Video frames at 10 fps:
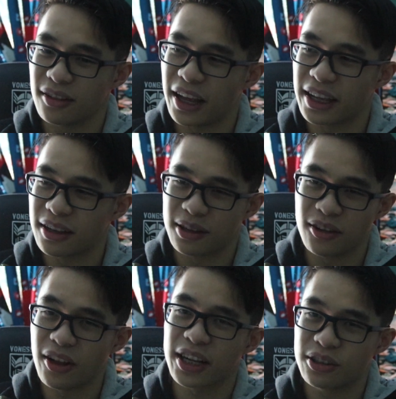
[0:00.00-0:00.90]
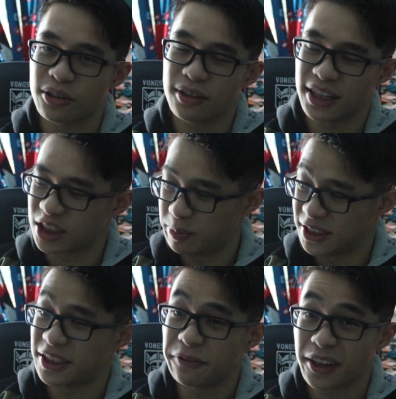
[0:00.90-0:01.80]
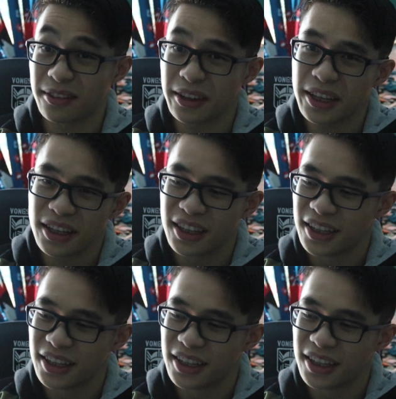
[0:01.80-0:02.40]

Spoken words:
like collector, like specifically.